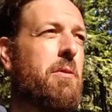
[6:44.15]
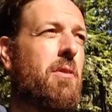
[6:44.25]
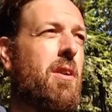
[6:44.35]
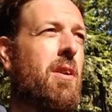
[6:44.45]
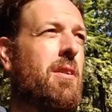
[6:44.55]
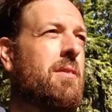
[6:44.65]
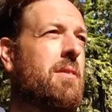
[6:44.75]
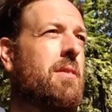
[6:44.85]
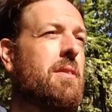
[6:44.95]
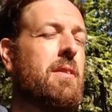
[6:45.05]
wrong,
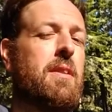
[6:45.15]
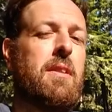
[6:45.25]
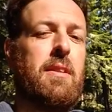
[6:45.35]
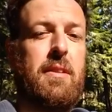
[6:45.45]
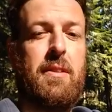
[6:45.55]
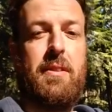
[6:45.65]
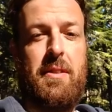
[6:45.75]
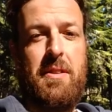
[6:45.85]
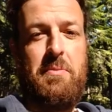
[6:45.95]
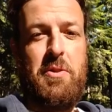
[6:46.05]

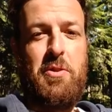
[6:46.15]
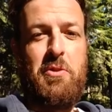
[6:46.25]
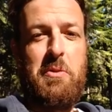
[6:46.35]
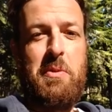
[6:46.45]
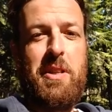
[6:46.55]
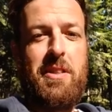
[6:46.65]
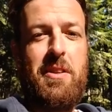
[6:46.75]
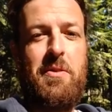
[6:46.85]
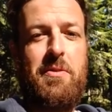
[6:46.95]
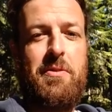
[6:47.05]
enjoying myself.